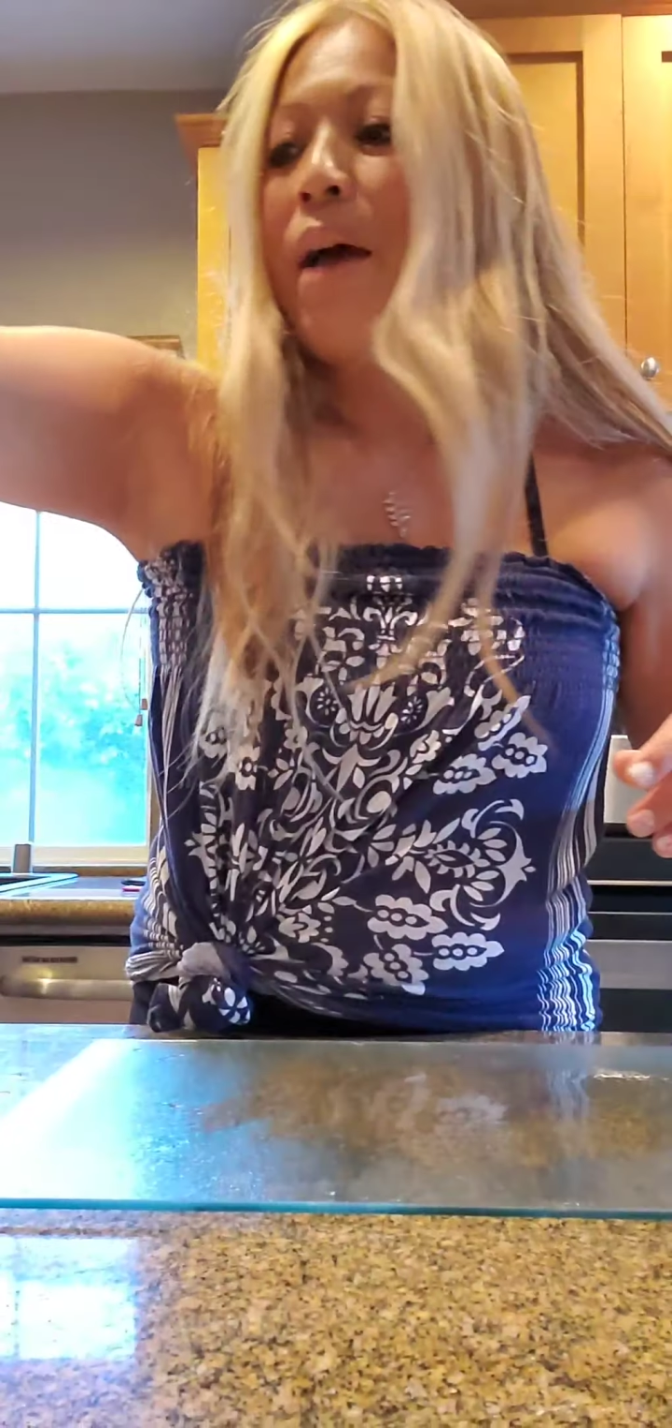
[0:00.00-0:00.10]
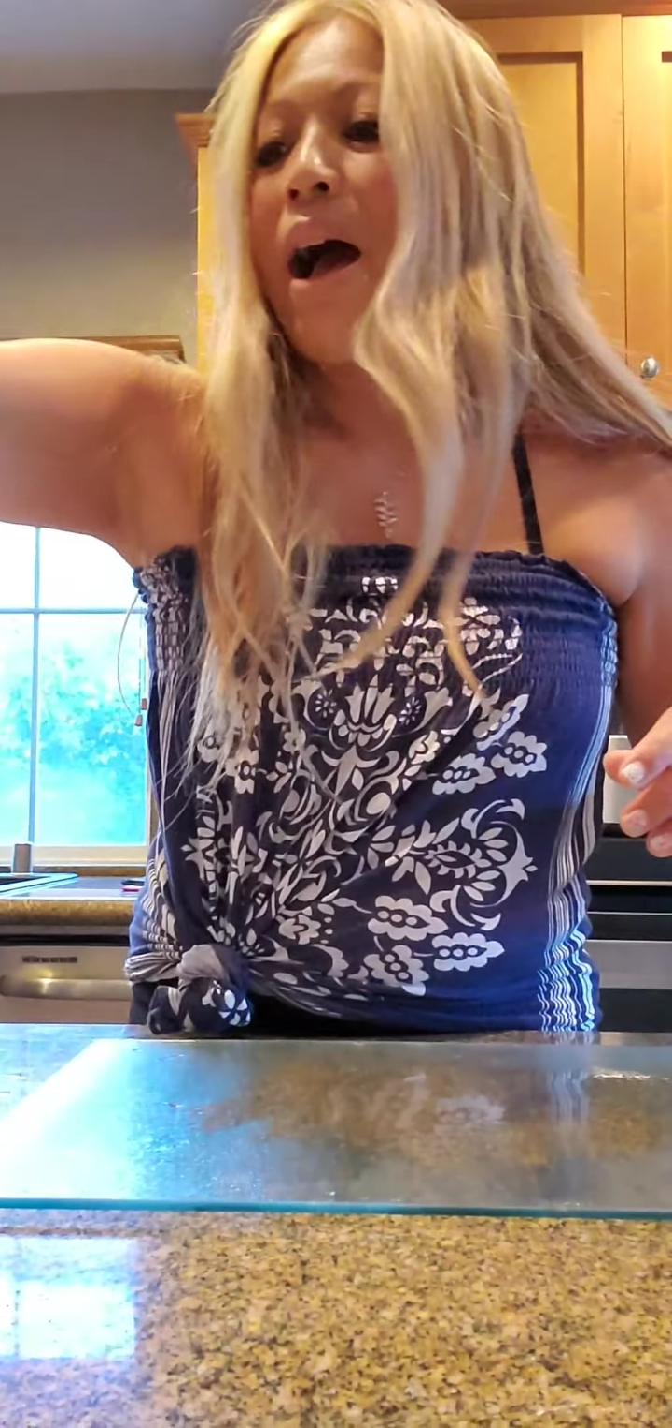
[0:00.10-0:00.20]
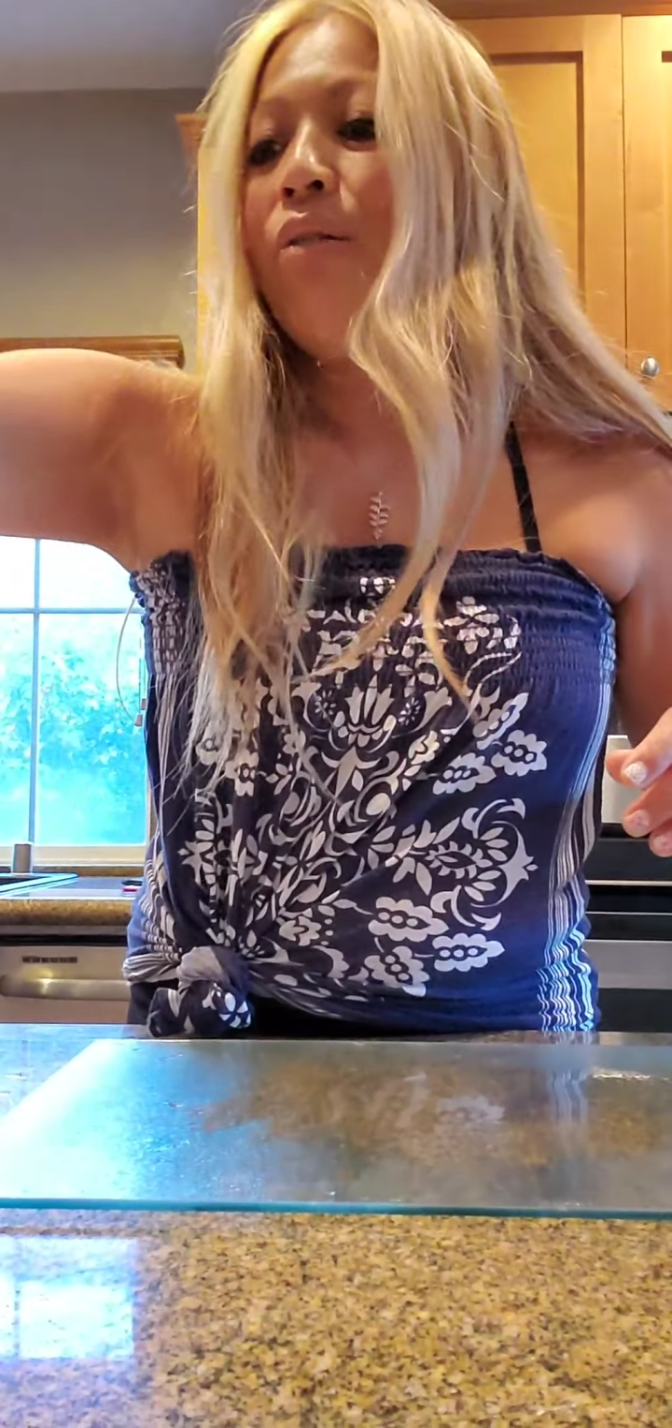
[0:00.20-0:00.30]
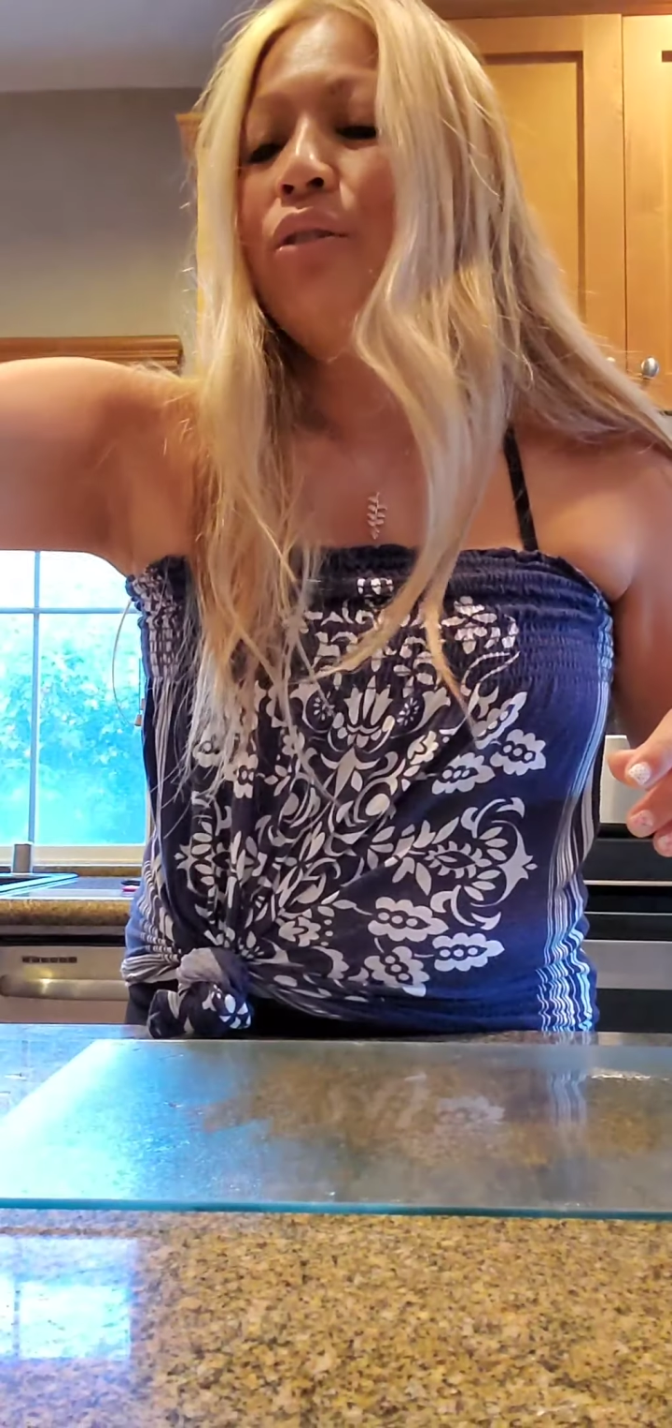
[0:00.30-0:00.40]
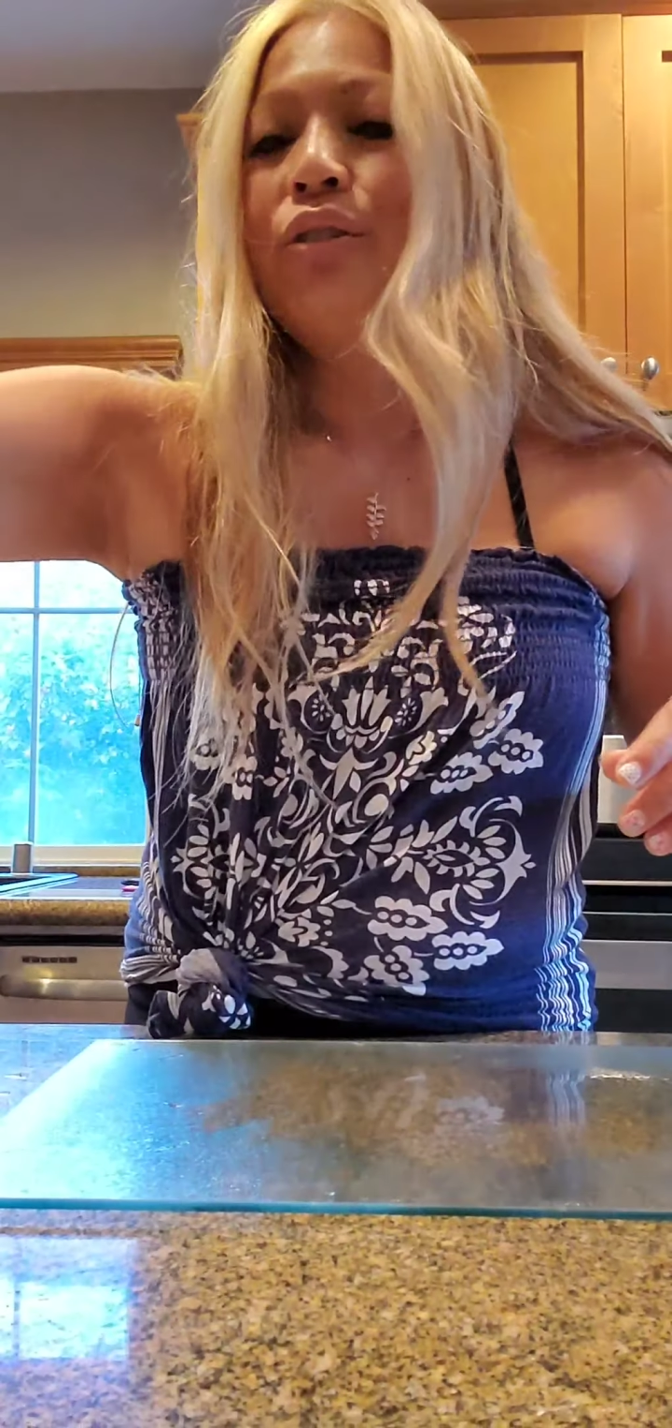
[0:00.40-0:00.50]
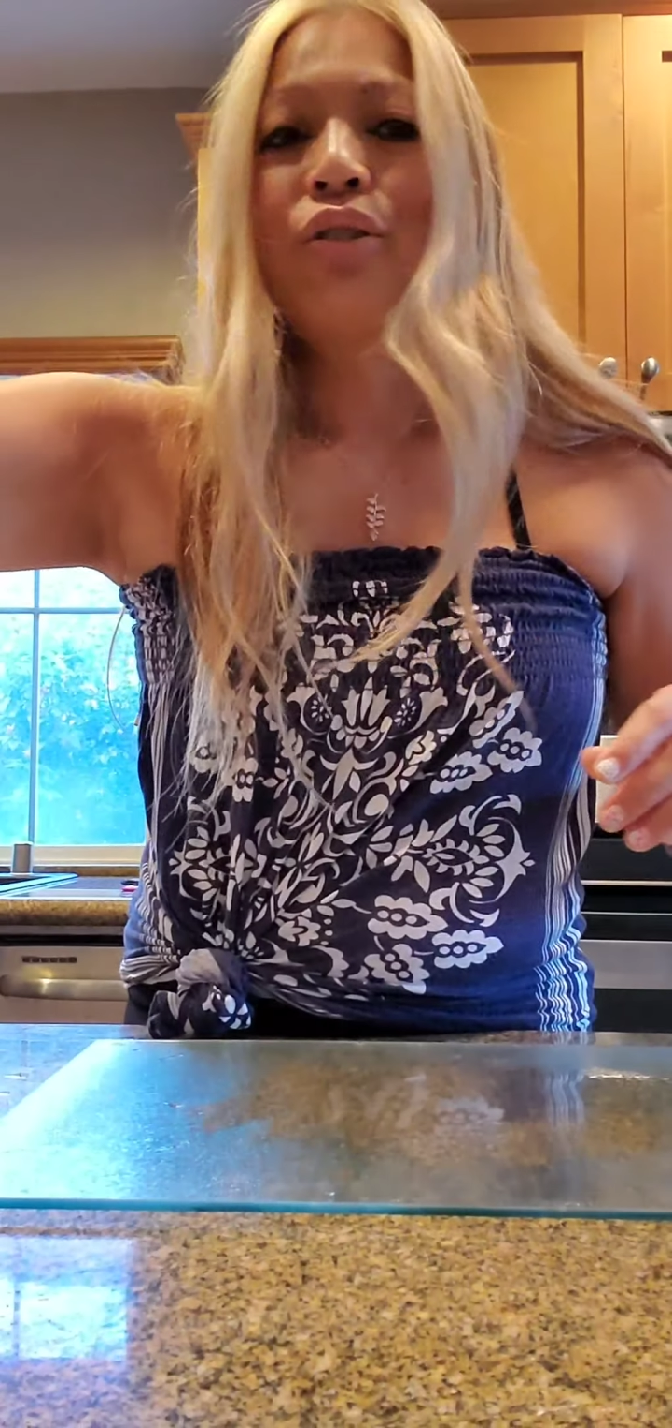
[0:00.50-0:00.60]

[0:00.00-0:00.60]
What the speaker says: powdered